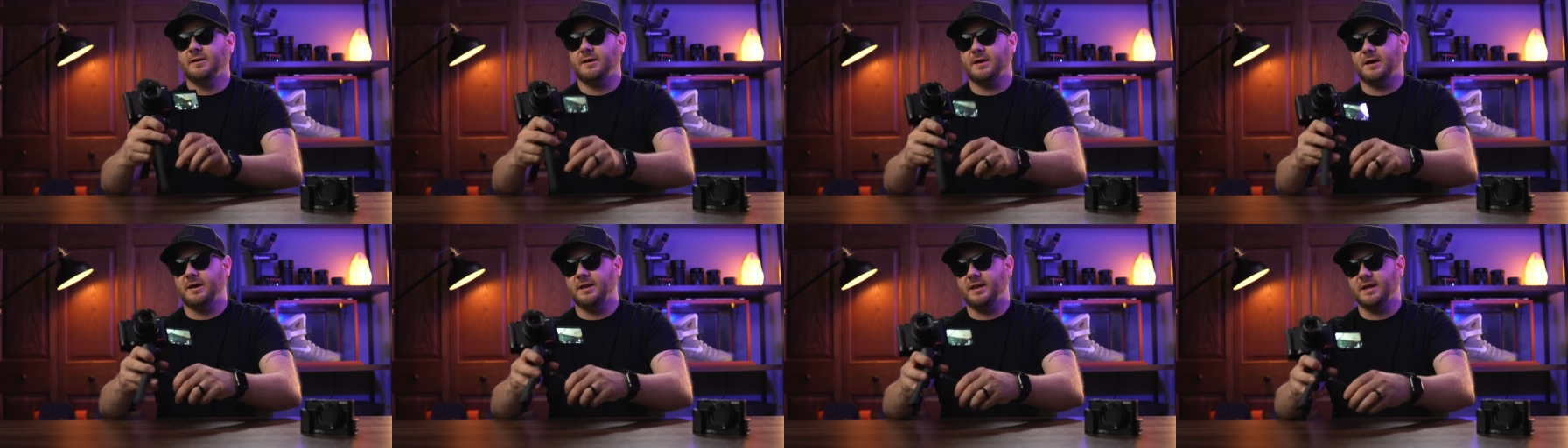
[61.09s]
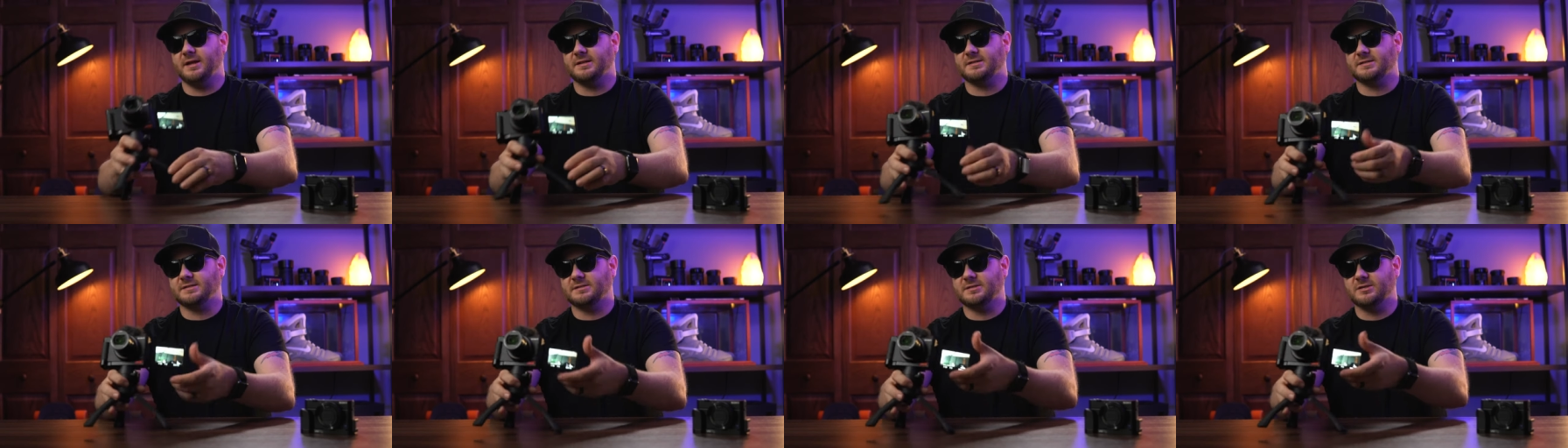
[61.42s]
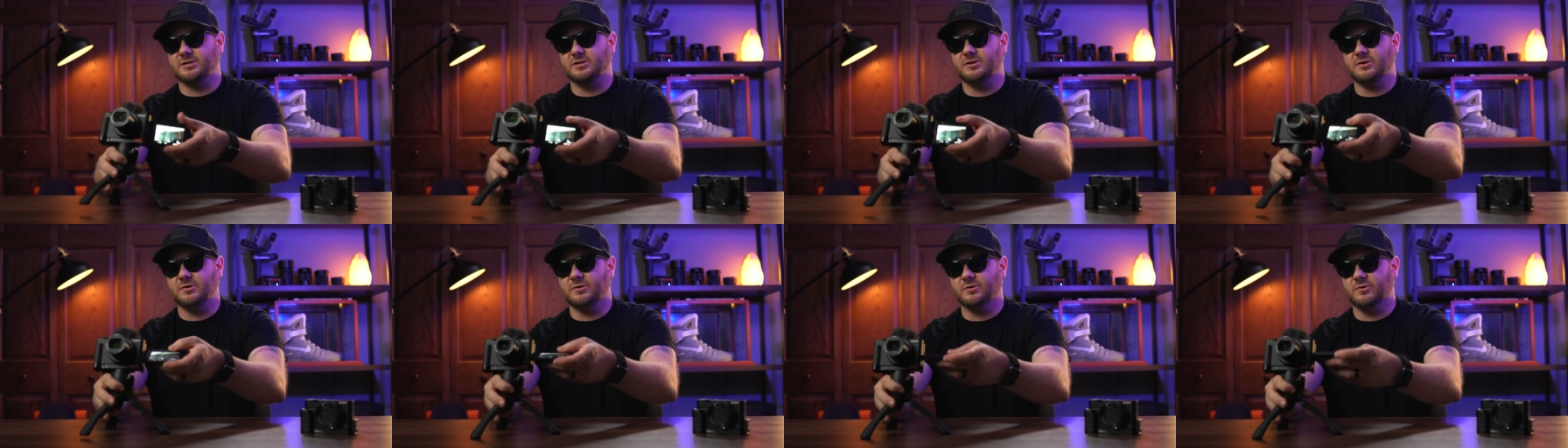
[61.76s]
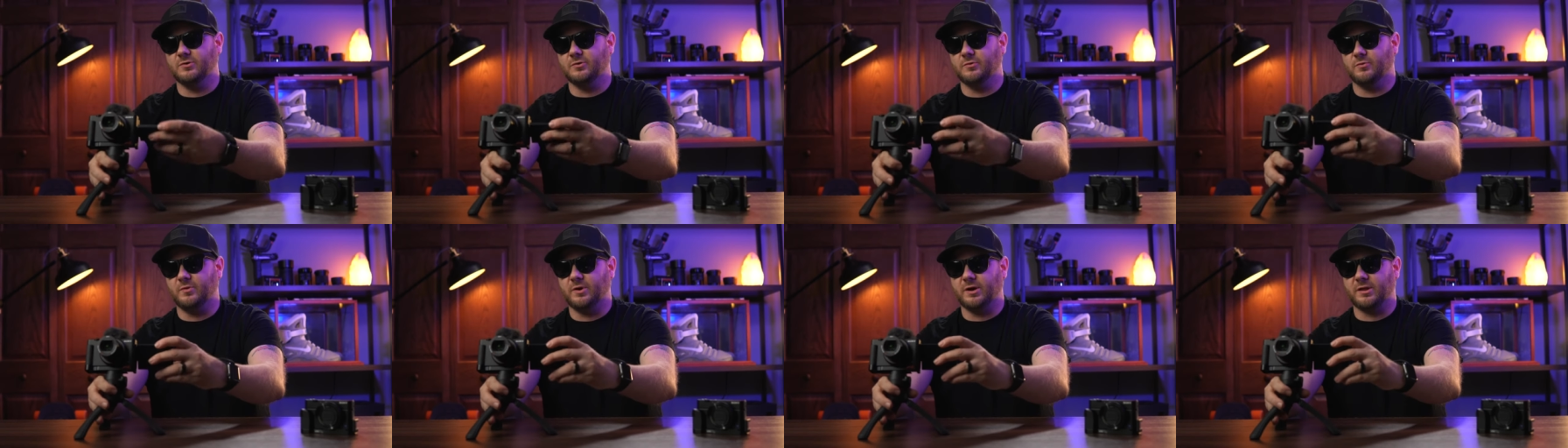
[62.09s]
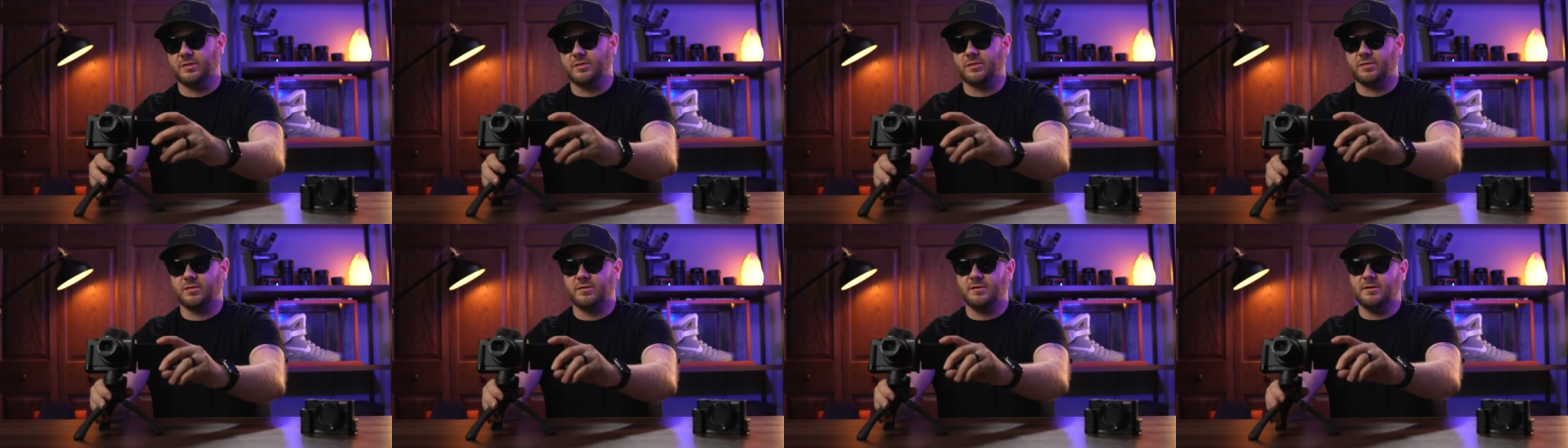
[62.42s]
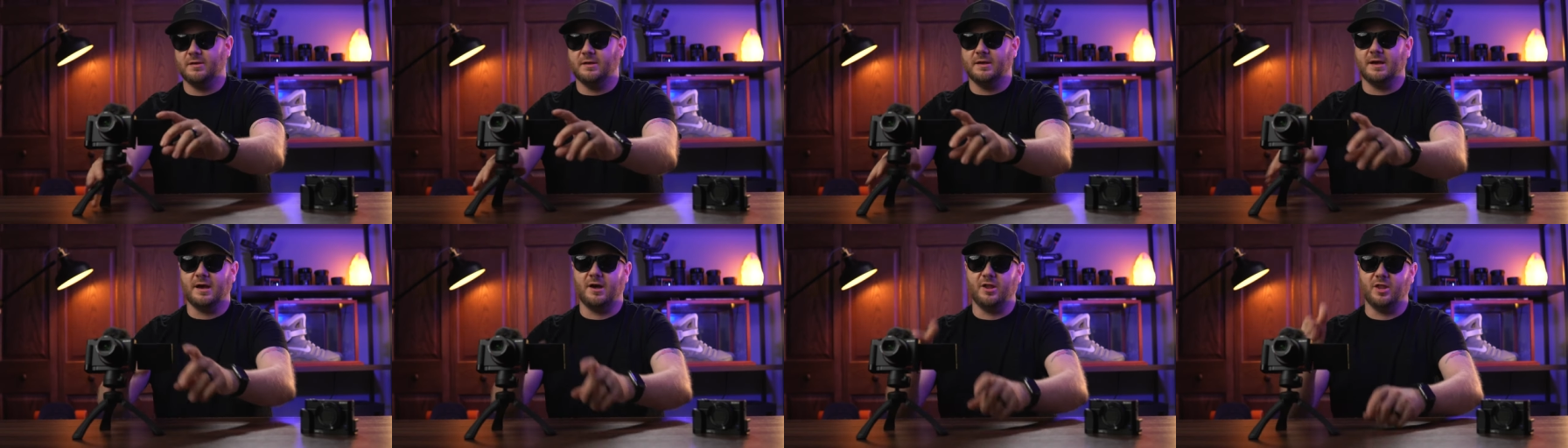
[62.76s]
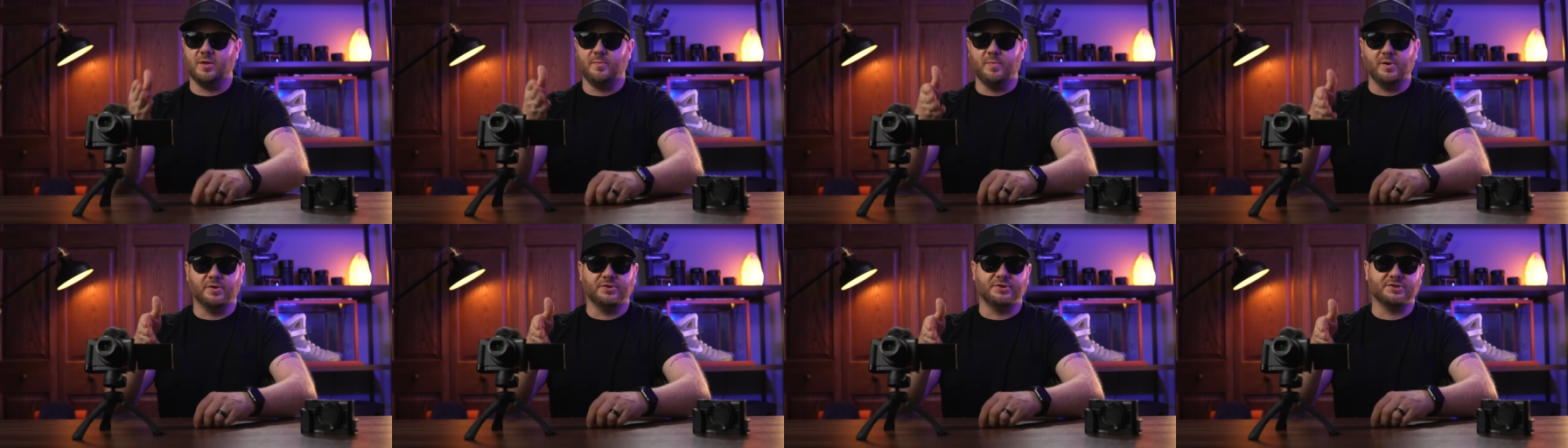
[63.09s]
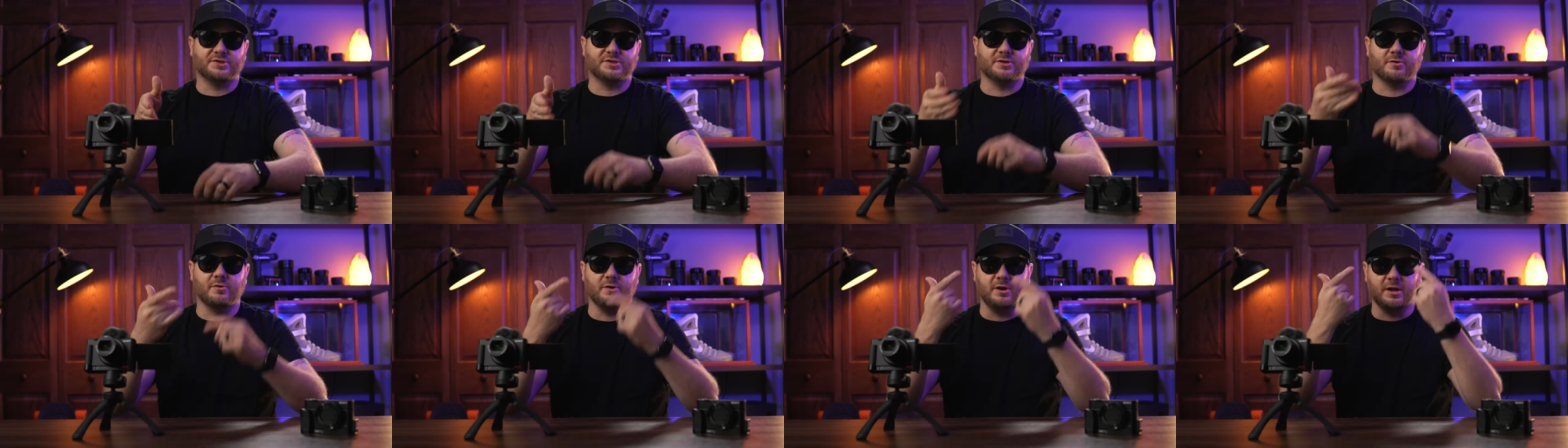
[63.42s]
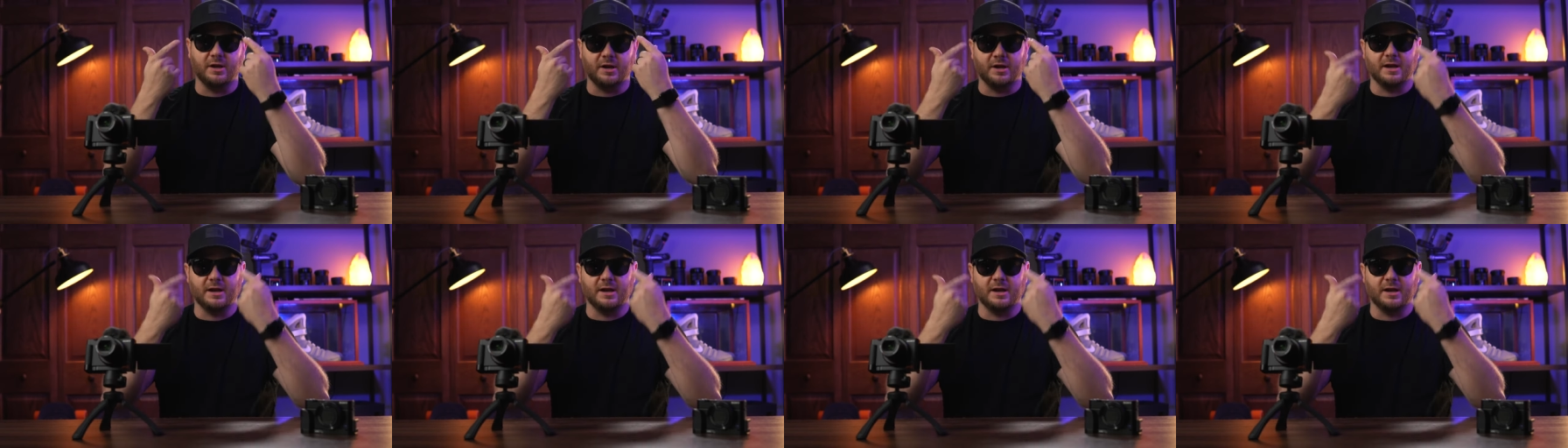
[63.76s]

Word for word: And that's to do with how they built the screen